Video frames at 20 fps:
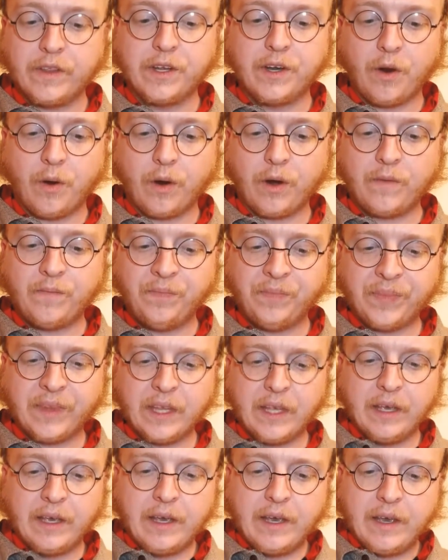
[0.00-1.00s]
door,
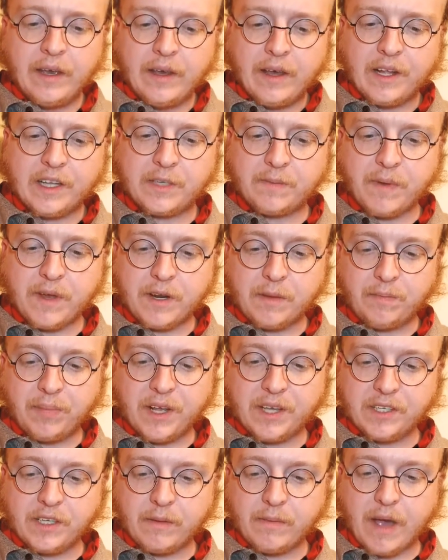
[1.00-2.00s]
and spend a
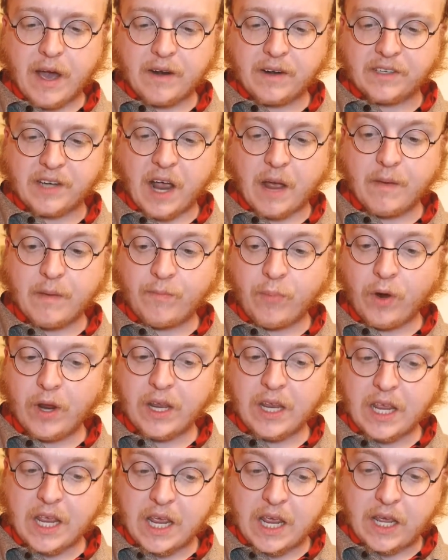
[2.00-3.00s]
pleasant amount of time at
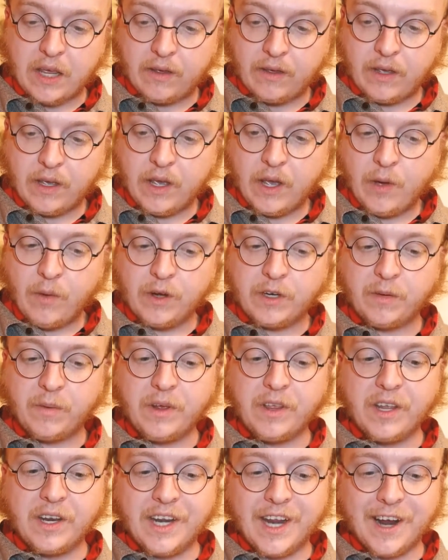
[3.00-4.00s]
point E, which would
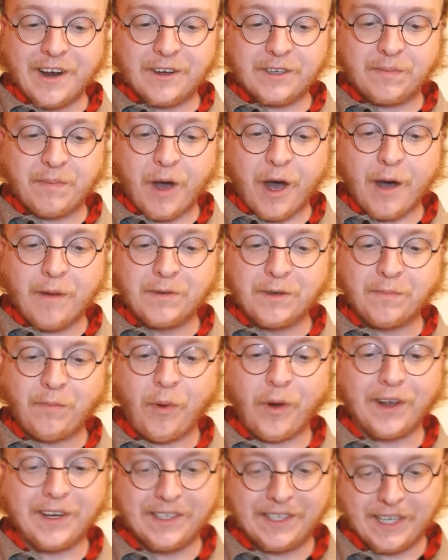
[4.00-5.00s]
be the nearest pub to
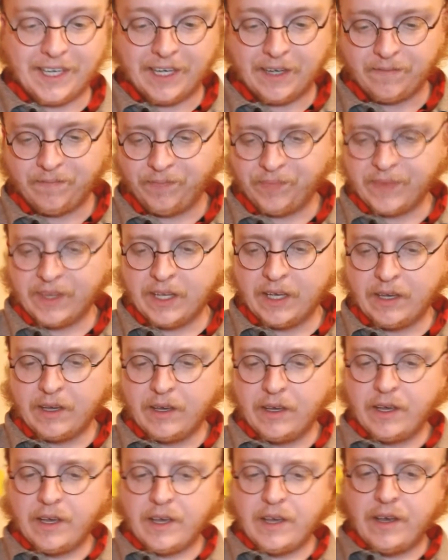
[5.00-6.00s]
point D.
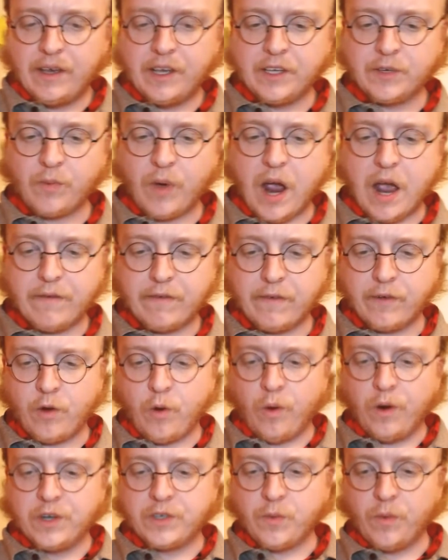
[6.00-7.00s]
His wife, of
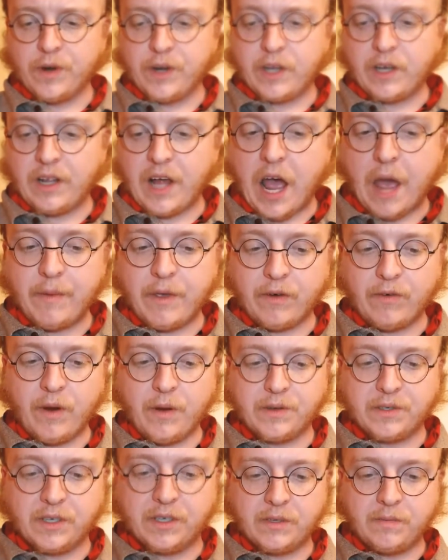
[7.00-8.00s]
course, wanted climbing
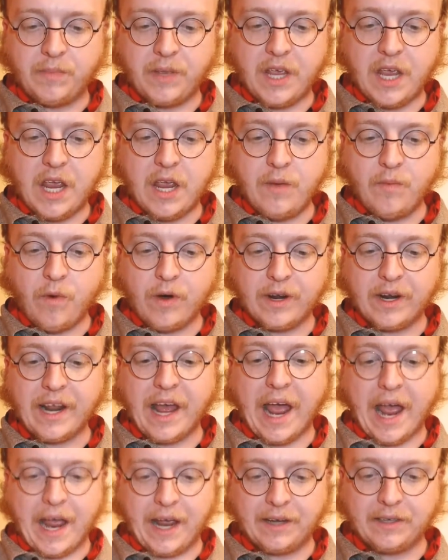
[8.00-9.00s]
roses, but he wanted
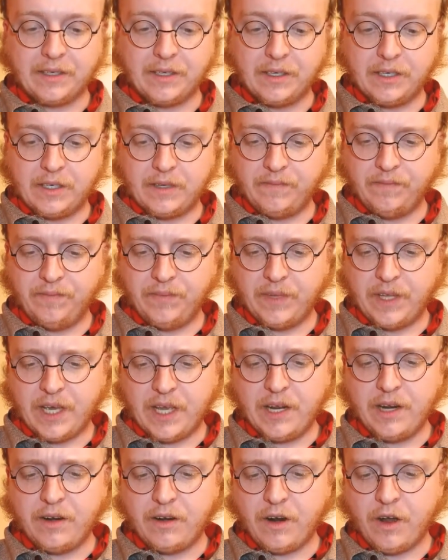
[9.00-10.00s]
axes.
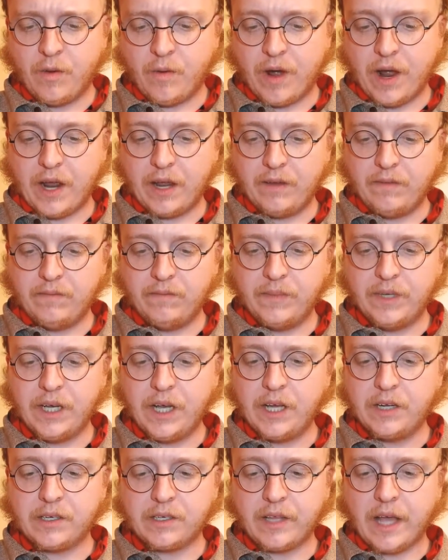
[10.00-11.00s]
He didn't know why.
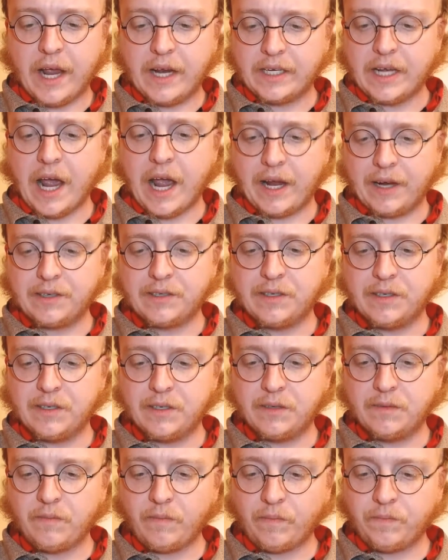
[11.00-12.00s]
He just liked
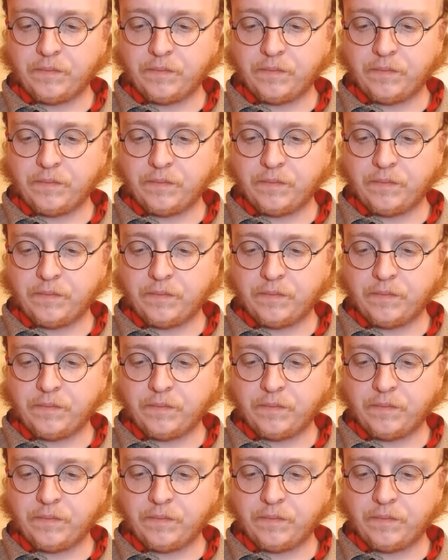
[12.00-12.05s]
axes.